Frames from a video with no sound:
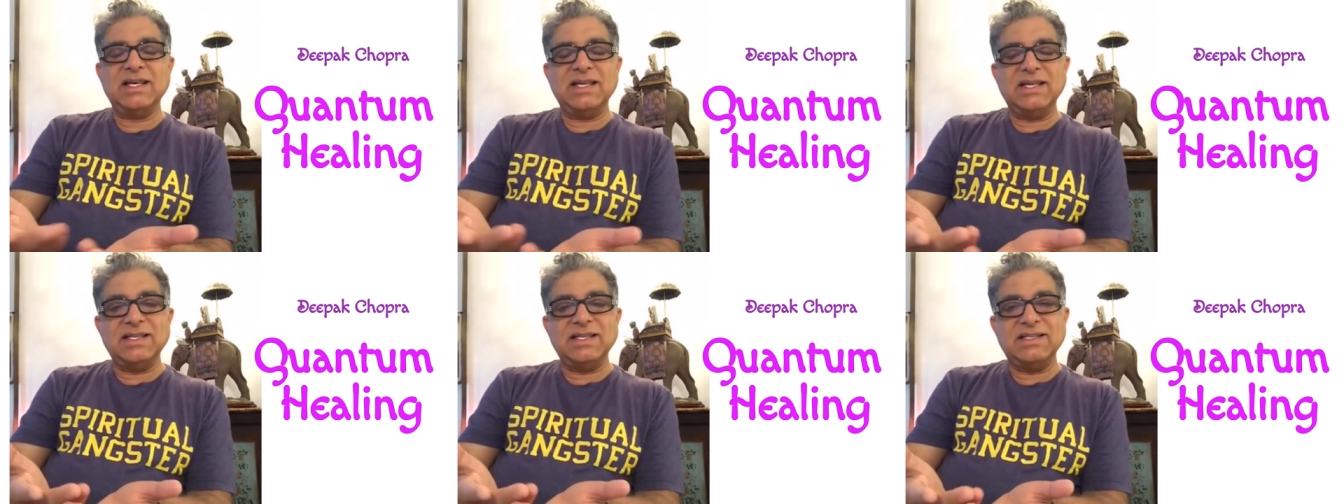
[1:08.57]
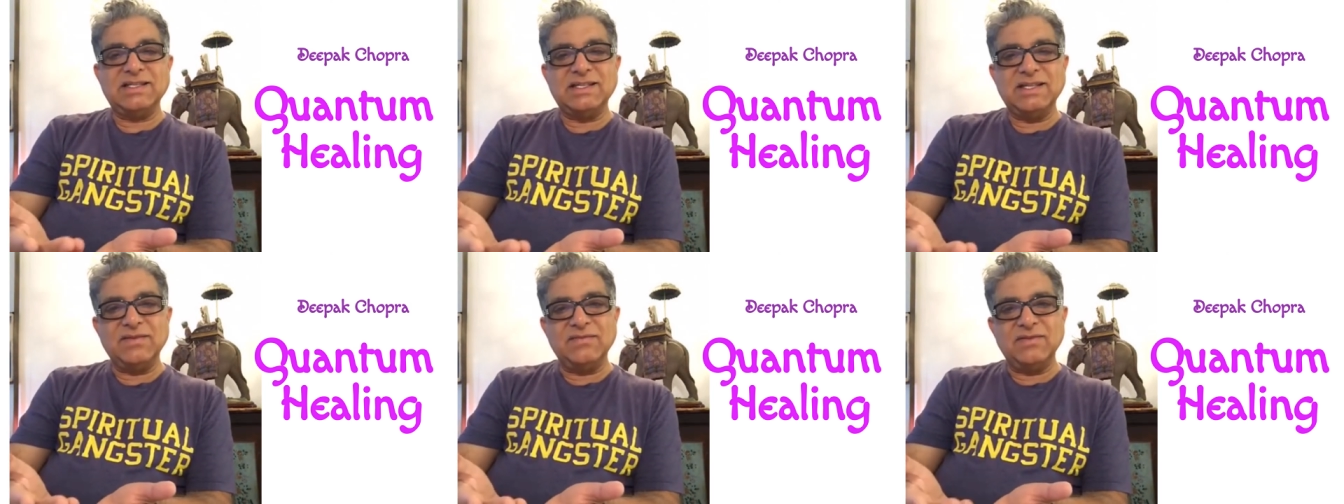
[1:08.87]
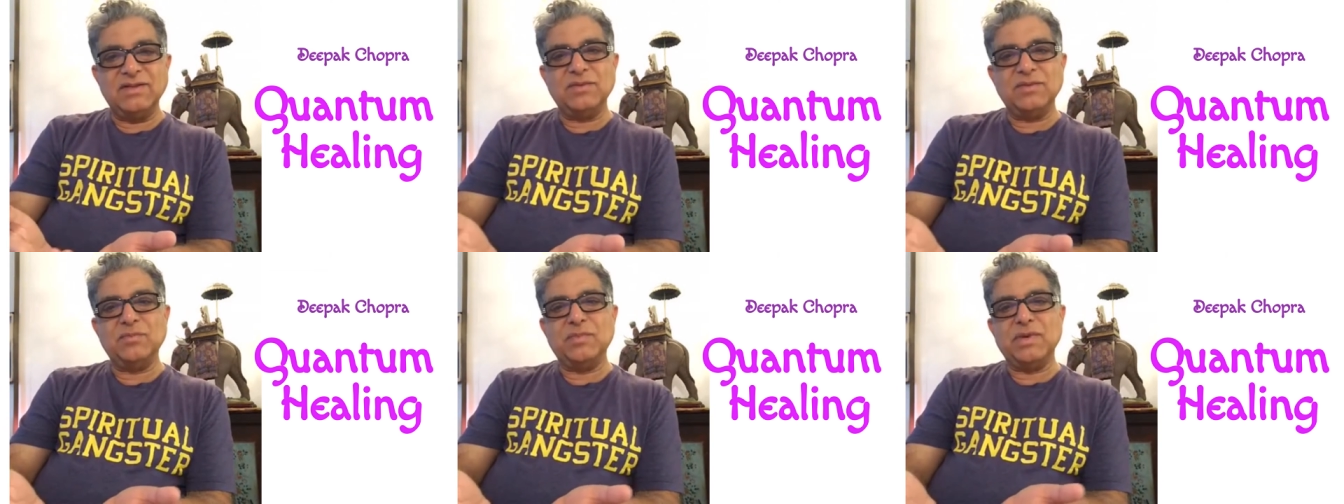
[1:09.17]
is
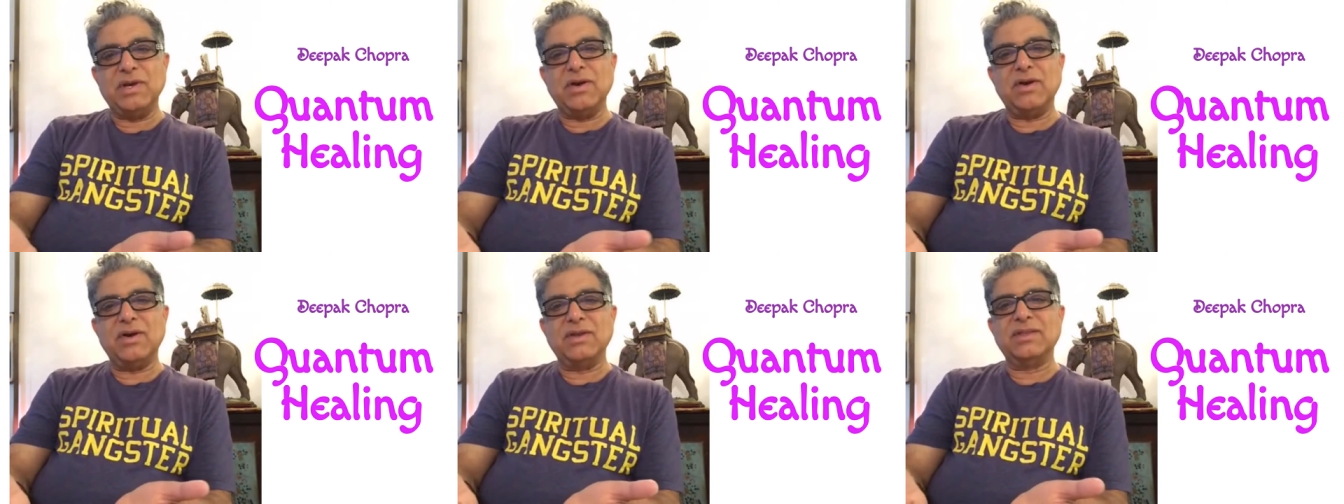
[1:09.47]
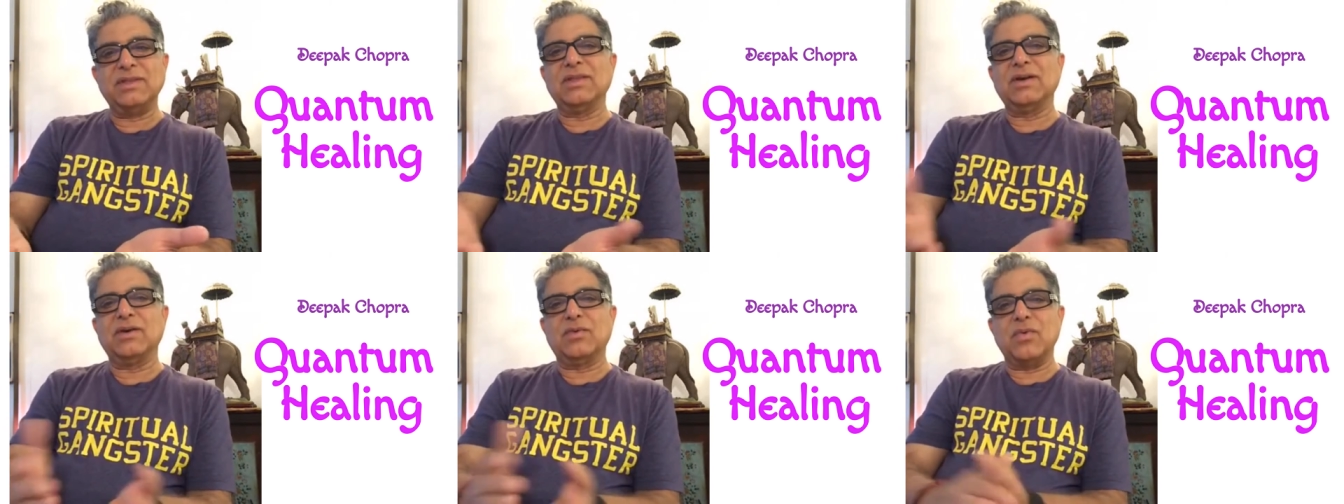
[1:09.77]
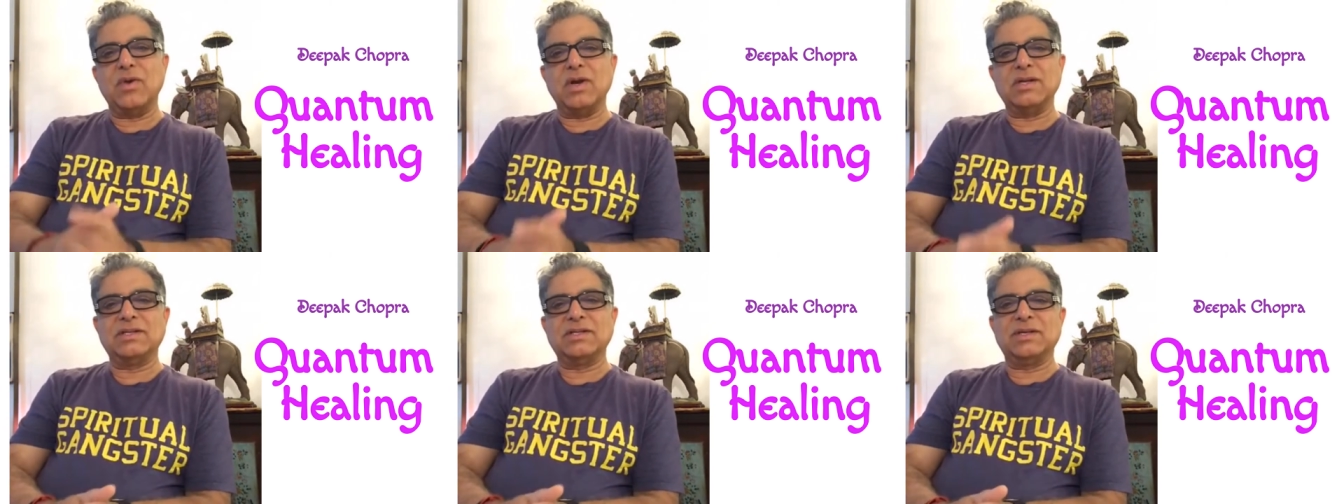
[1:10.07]
even beyond the
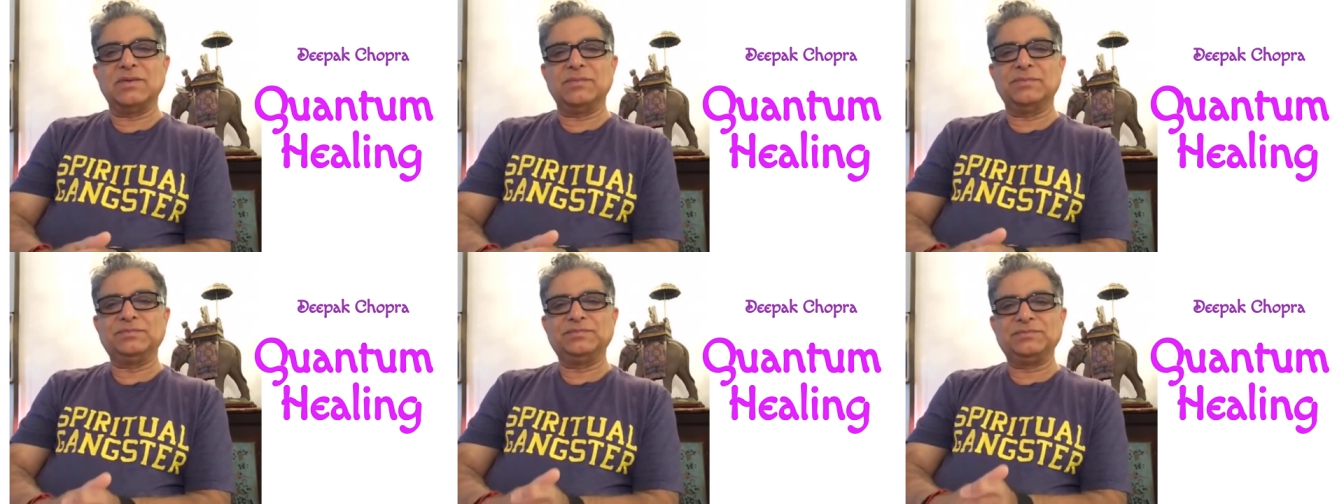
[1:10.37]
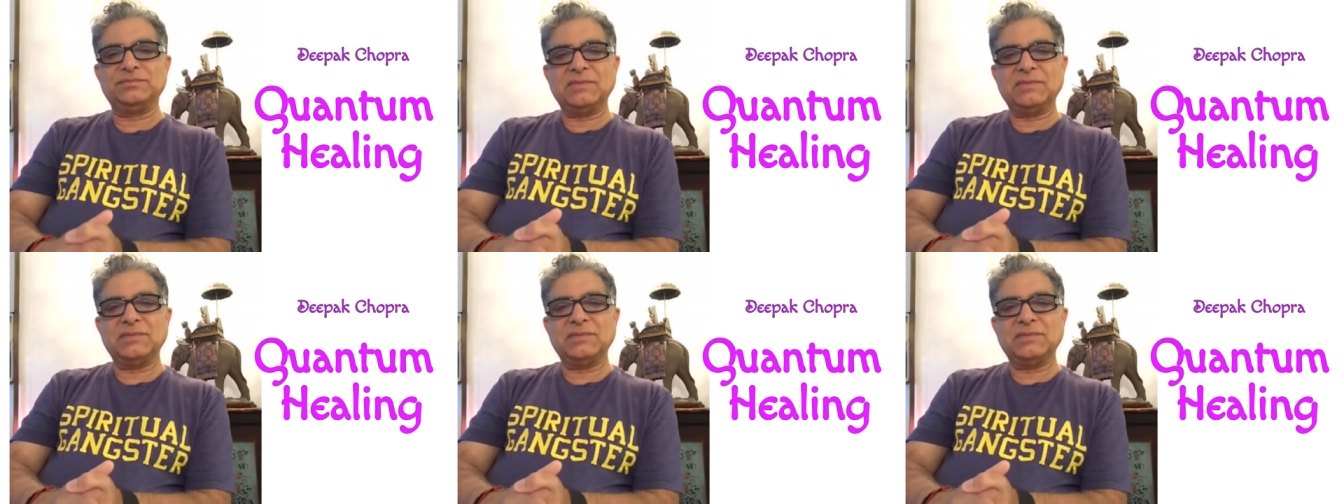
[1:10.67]
quantum.